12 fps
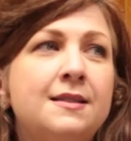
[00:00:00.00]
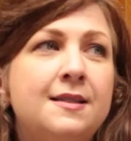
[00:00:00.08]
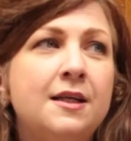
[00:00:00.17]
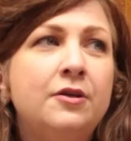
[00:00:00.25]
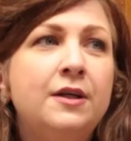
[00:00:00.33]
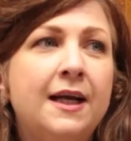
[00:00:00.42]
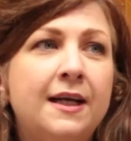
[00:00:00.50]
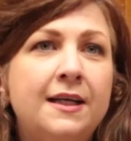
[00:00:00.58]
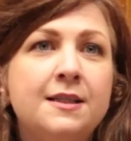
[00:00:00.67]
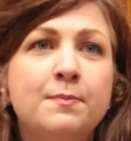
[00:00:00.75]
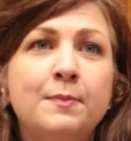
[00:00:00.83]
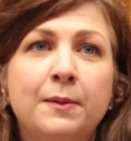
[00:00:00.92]
Estelle
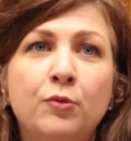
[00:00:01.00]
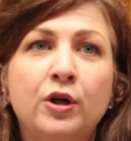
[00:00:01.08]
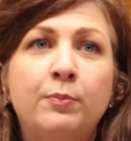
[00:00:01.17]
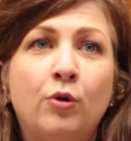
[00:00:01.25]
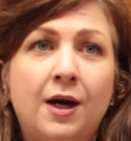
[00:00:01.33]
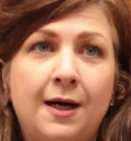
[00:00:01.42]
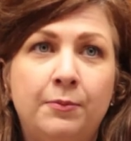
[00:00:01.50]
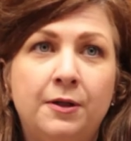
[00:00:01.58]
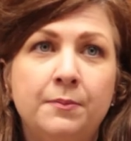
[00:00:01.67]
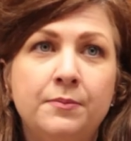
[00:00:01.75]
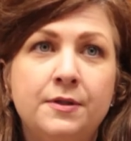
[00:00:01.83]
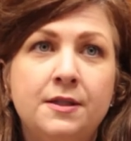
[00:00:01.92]
Getty's memory
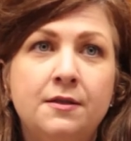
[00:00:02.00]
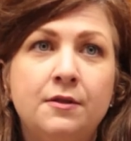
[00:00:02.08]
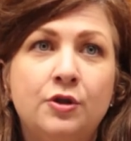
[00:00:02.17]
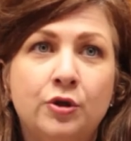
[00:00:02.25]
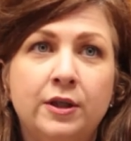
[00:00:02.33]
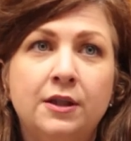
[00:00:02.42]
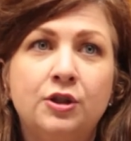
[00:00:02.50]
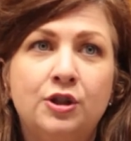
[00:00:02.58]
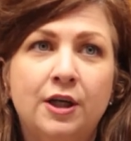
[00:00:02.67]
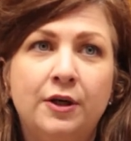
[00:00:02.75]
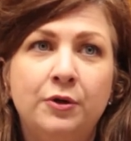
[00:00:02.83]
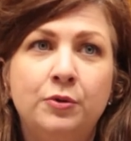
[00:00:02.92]
problems during the
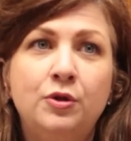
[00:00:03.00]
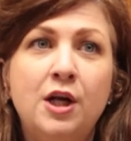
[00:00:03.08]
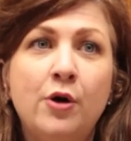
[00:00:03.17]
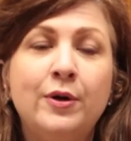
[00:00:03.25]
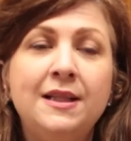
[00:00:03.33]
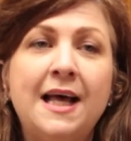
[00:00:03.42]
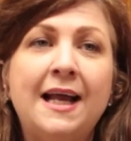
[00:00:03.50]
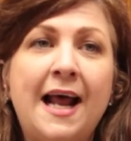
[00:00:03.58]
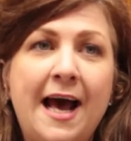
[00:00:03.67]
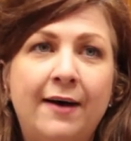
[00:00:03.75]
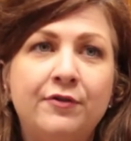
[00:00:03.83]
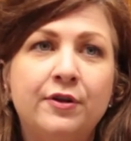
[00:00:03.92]
show, knowing that
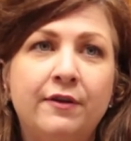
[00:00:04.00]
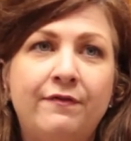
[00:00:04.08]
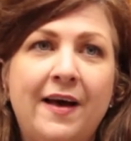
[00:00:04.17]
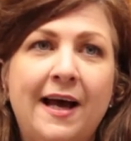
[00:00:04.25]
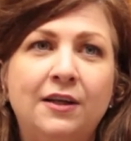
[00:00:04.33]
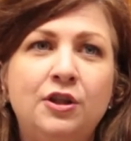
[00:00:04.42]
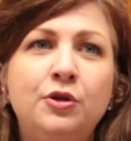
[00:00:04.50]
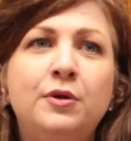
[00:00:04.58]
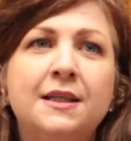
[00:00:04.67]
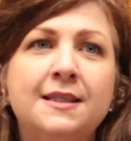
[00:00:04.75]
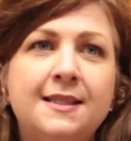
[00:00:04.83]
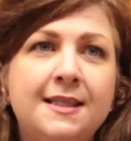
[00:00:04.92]
after the fact, you
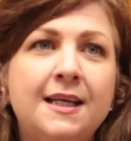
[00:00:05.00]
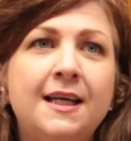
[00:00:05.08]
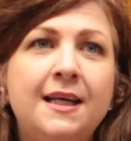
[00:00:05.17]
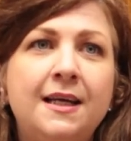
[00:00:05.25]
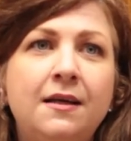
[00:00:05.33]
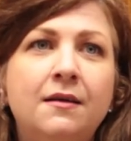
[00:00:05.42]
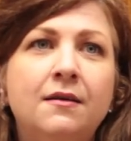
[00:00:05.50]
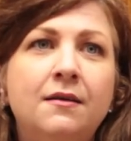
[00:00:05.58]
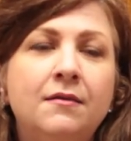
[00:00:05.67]
can see